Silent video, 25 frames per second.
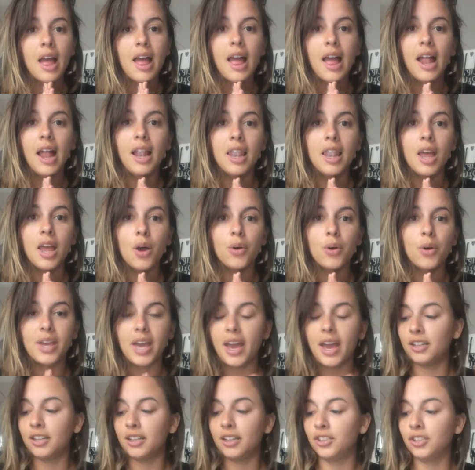Hello,
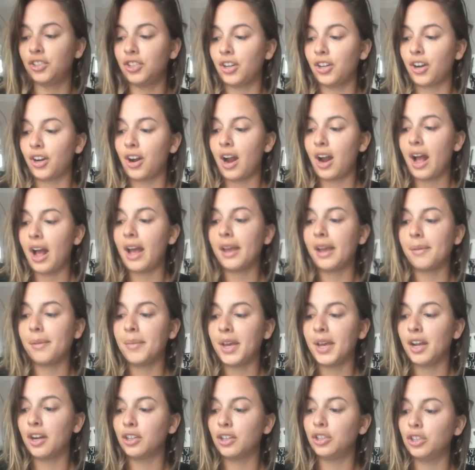Cancer. I am
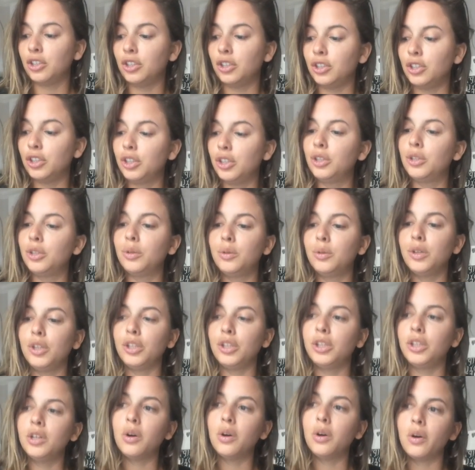here to do
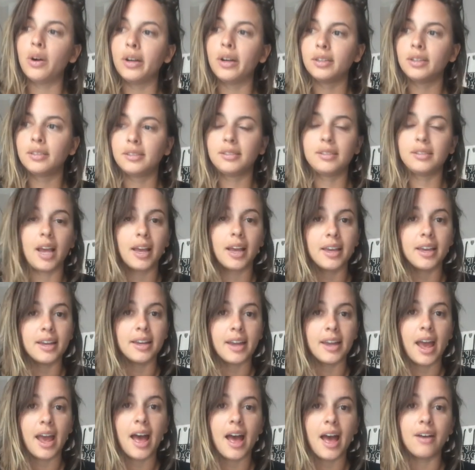your second
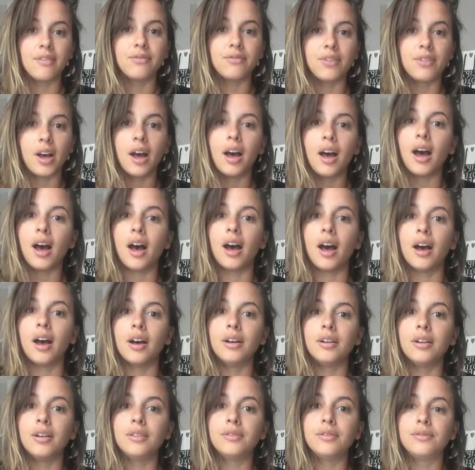half
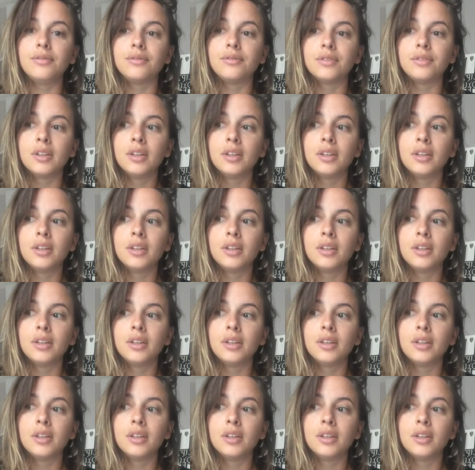of